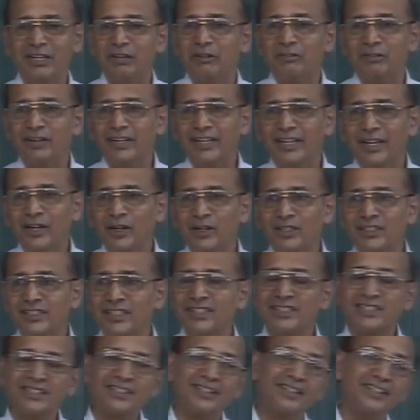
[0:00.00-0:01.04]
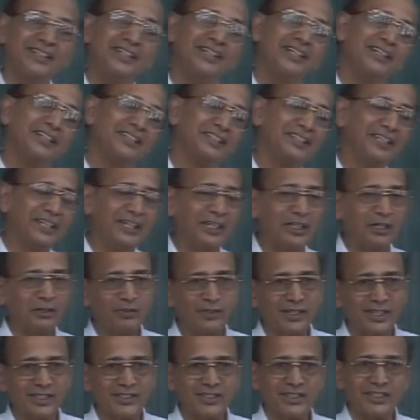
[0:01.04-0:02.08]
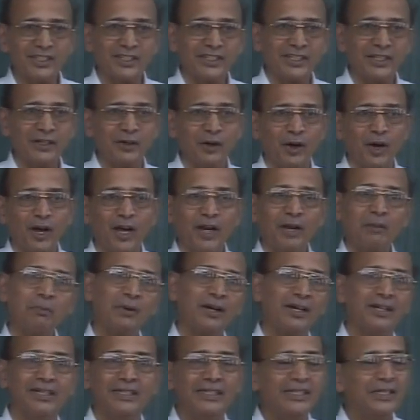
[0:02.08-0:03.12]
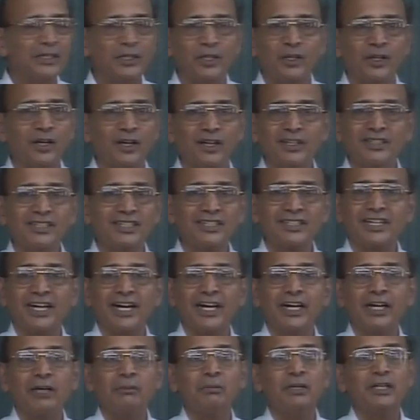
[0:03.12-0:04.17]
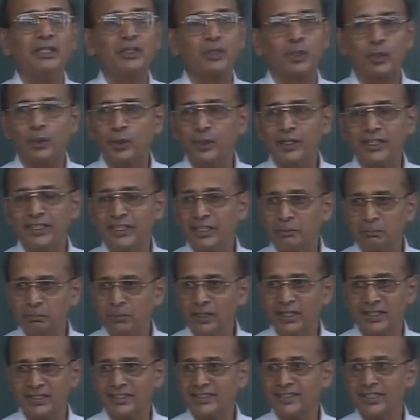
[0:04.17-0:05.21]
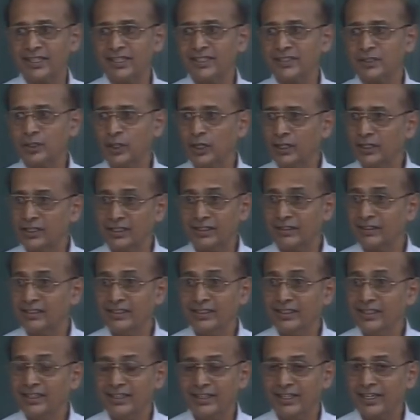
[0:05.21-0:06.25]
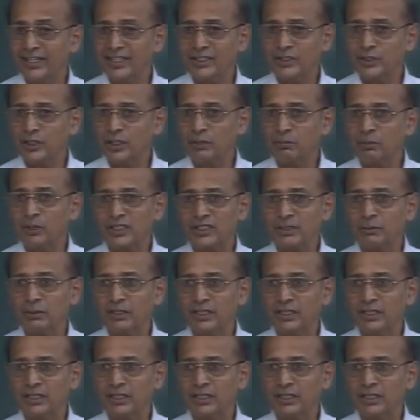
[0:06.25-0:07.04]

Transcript: One cannot just think of constructing all. You cannot just randomly throw in numbers. That is not possible.